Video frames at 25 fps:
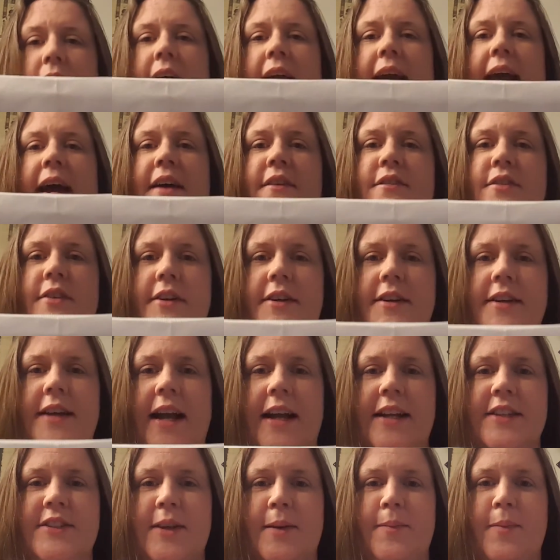ever
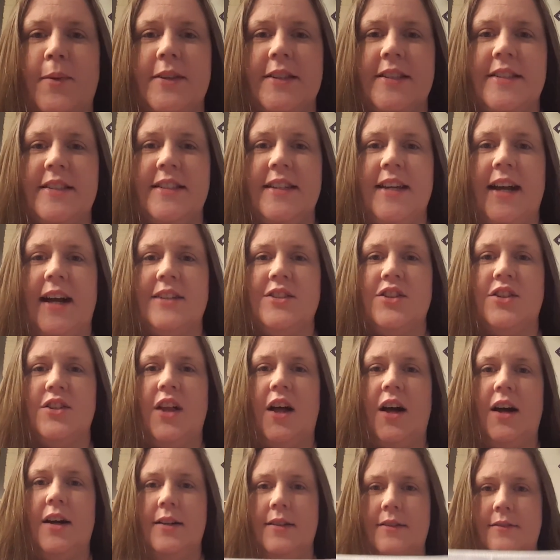catch up on the Stiach
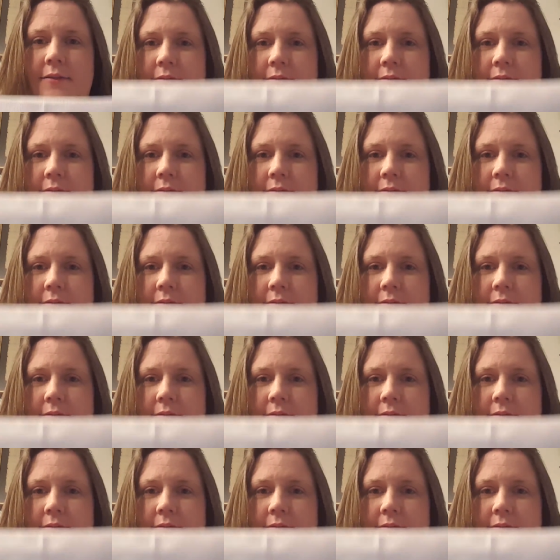along?